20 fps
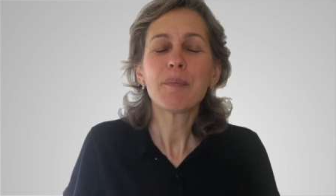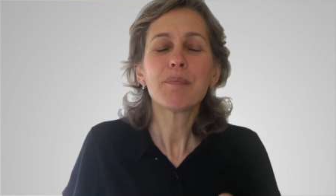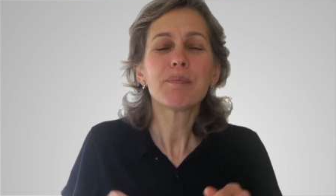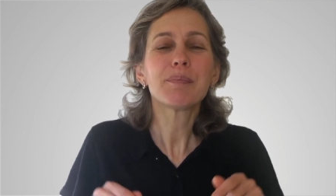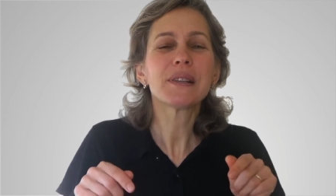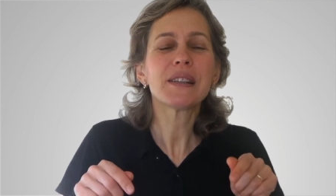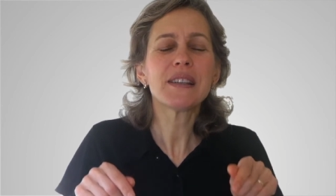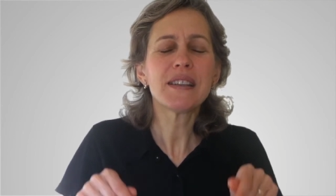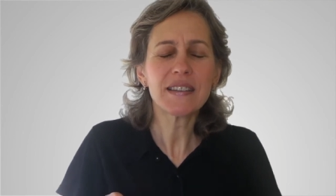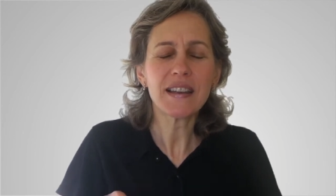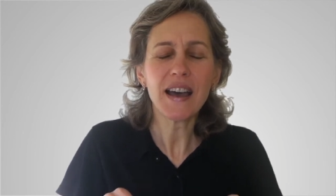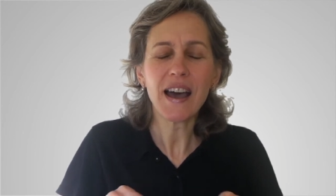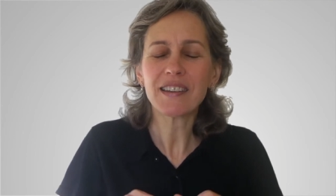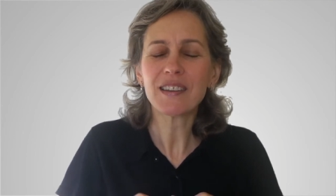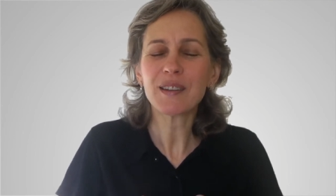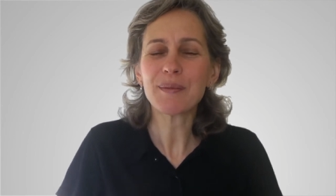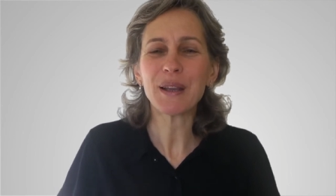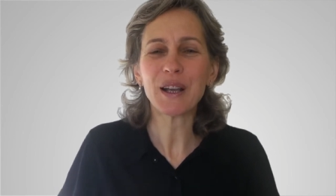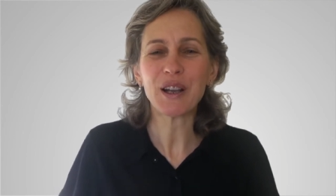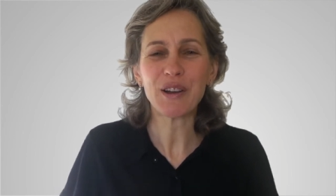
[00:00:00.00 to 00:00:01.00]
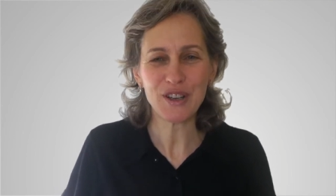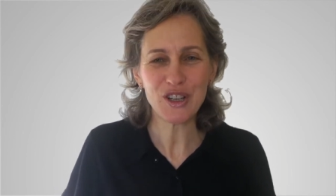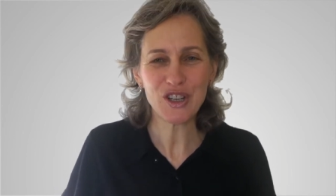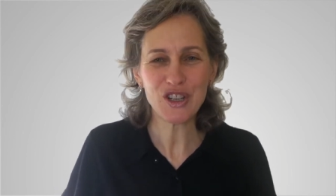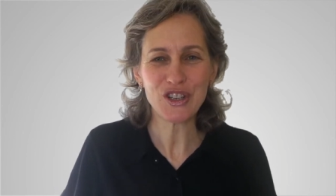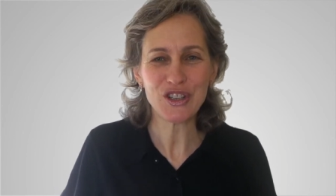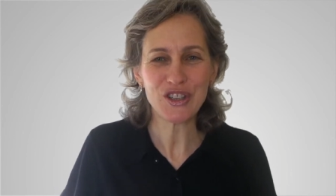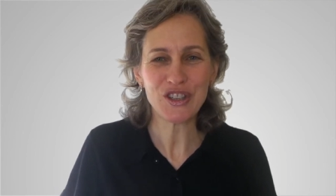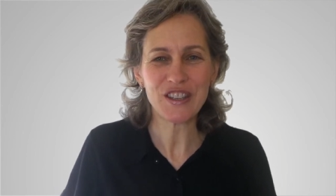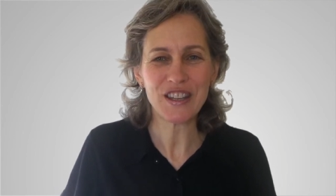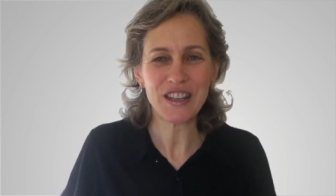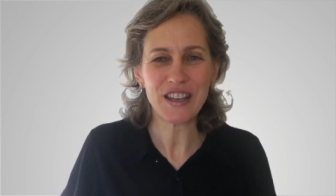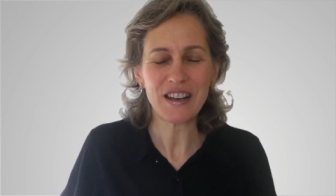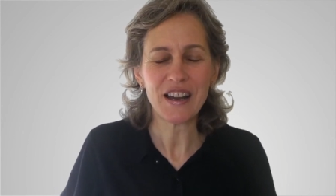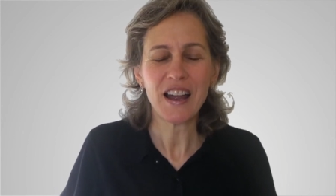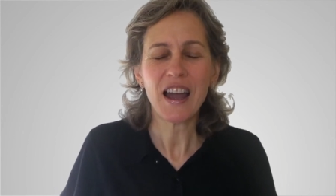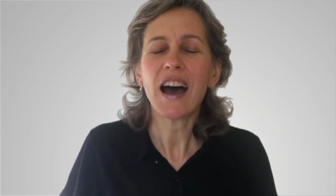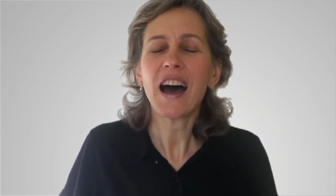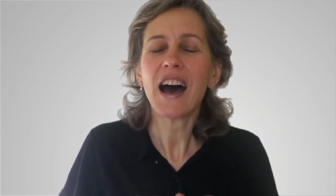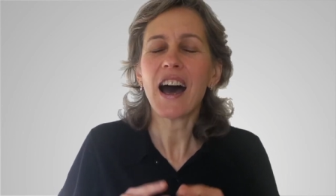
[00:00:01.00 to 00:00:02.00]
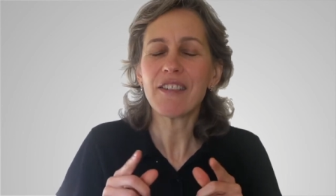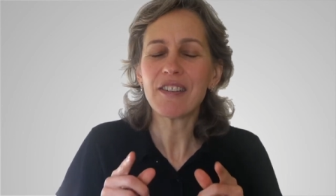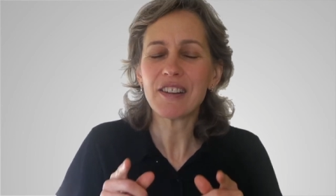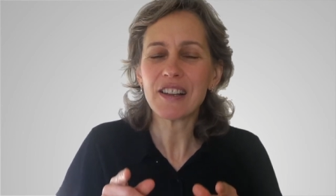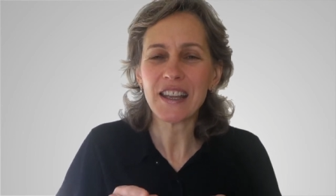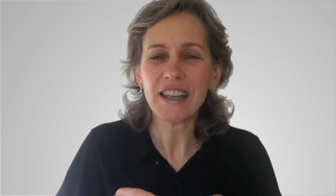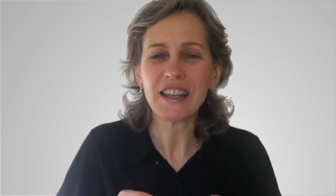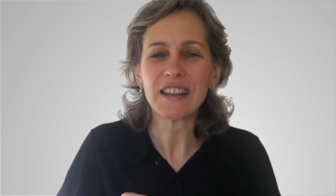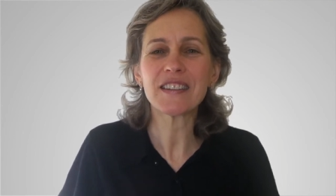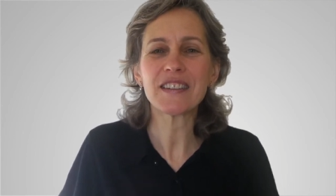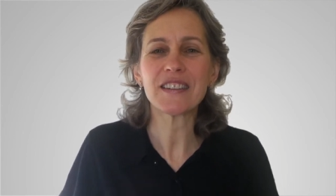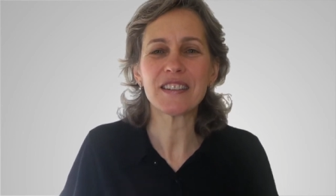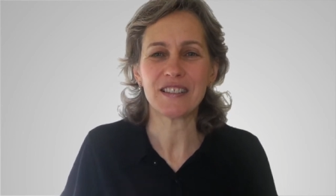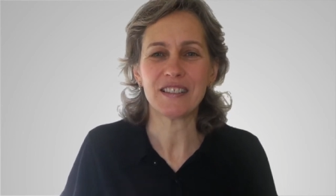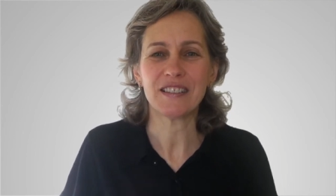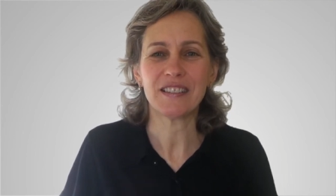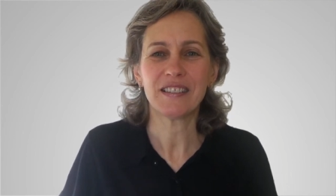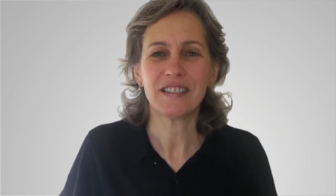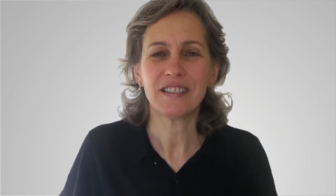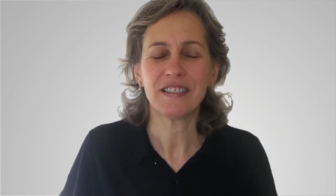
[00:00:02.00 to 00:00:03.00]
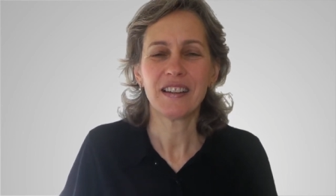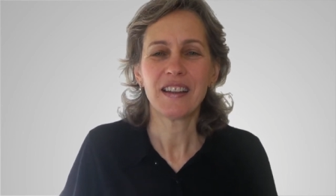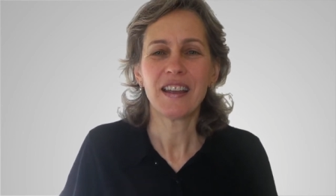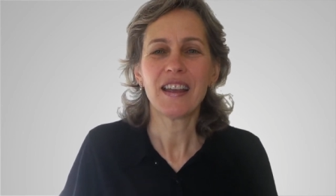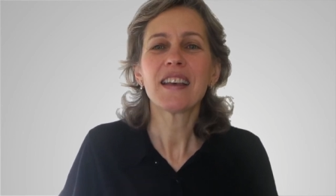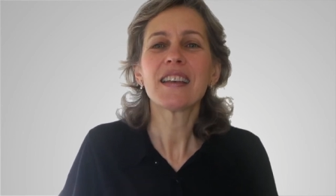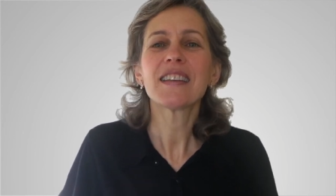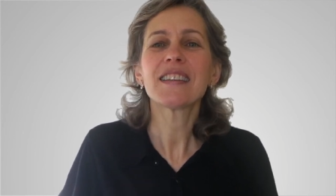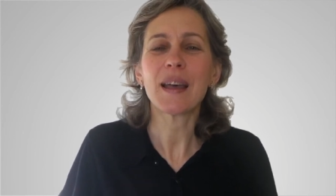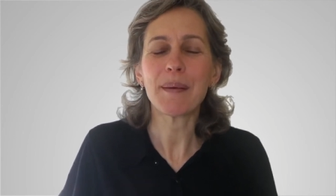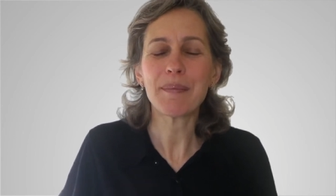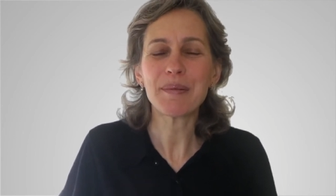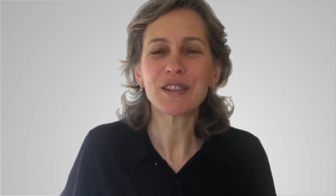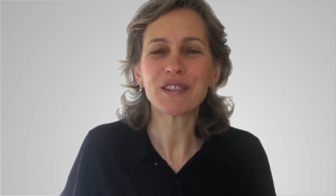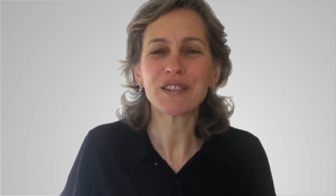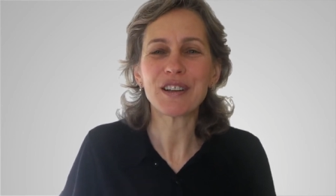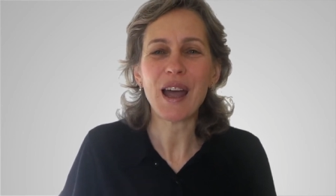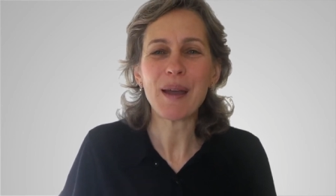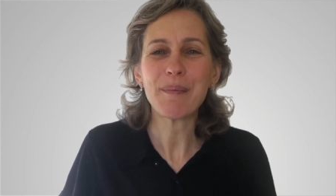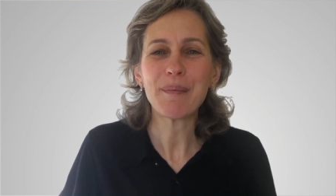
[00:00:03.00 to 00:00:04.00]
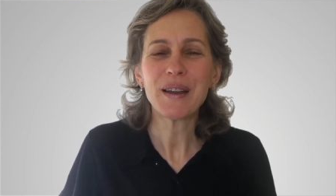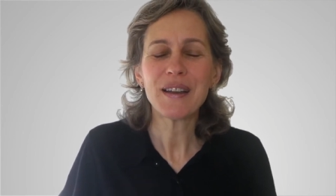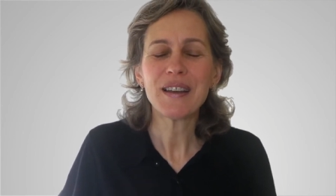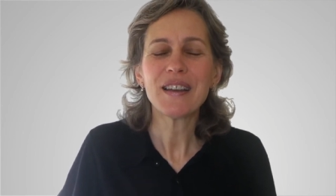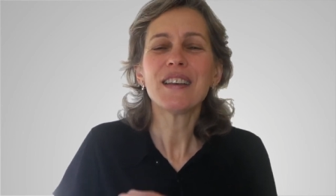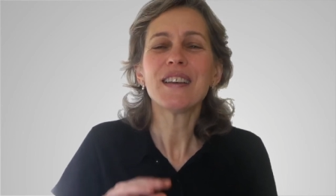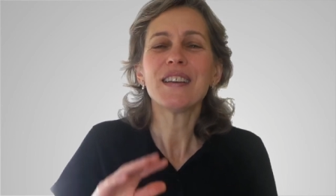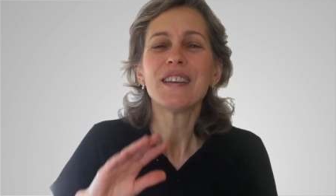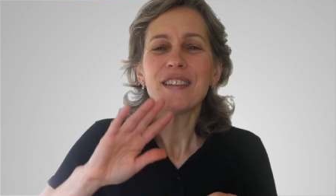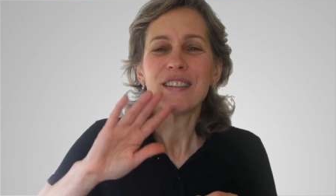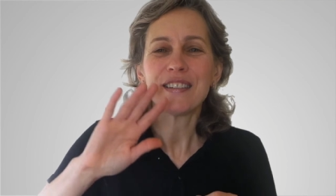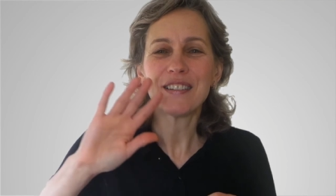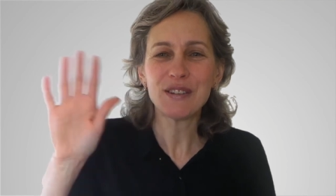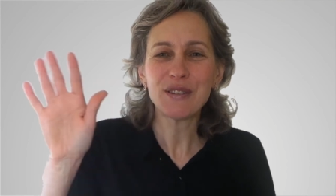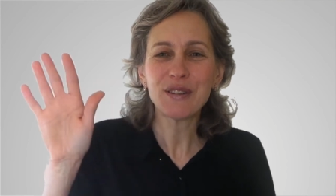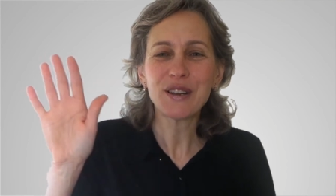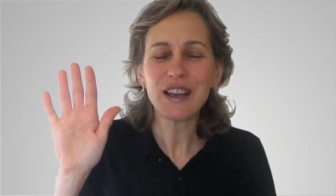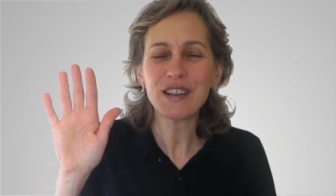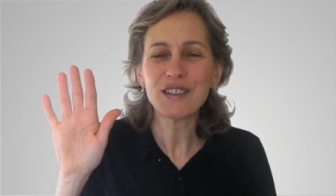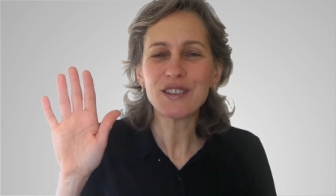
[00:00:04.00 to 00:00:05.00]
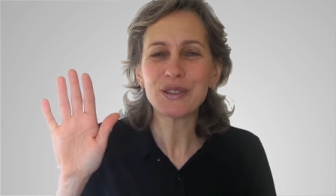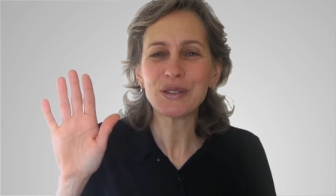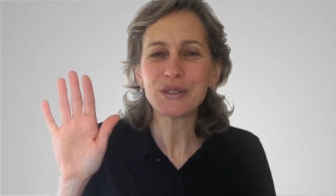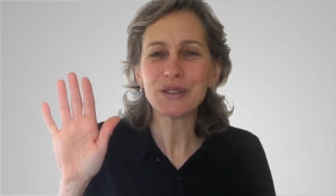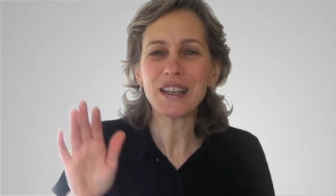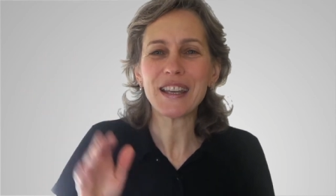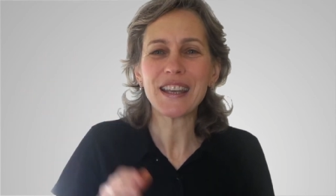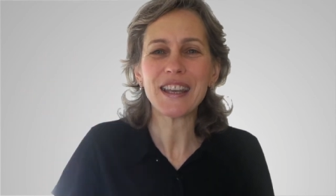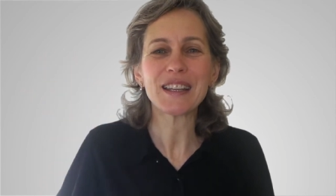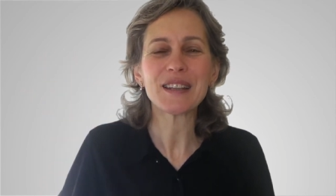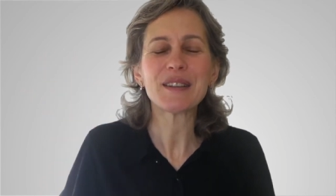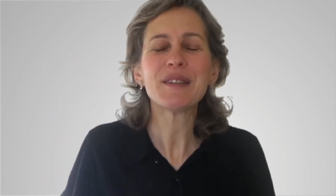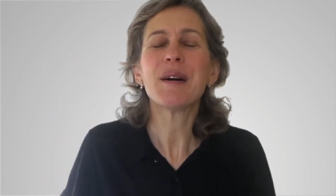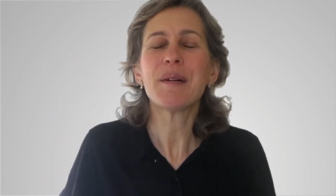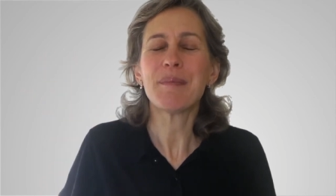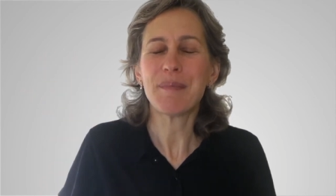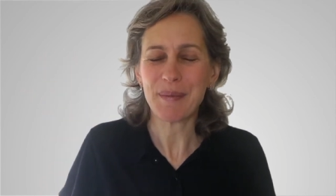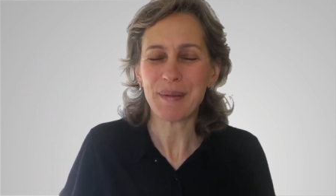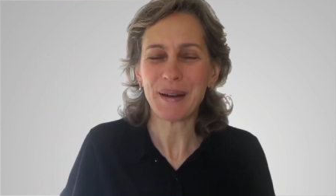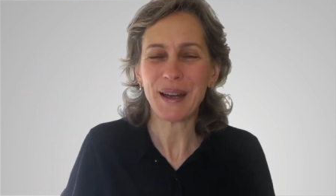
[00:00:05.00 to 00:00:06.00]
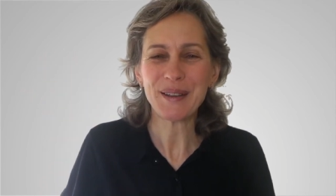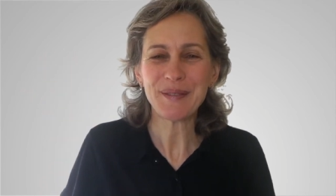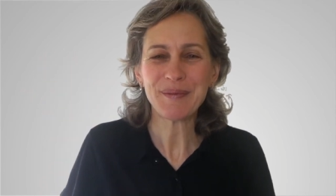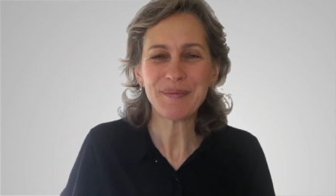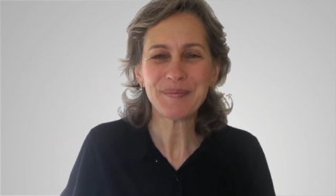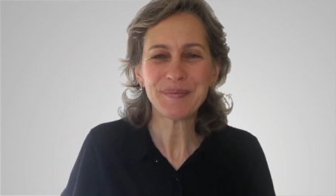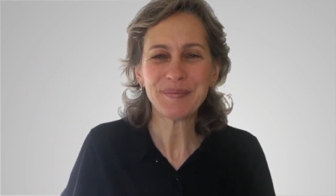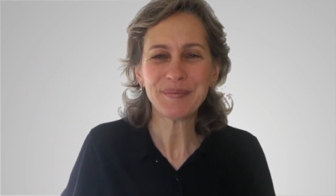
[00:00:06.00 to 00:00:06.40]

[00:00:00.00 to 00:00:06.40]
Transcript: Please ask me questions there. I will answer subscribe. See you guys soon again. Bye bye.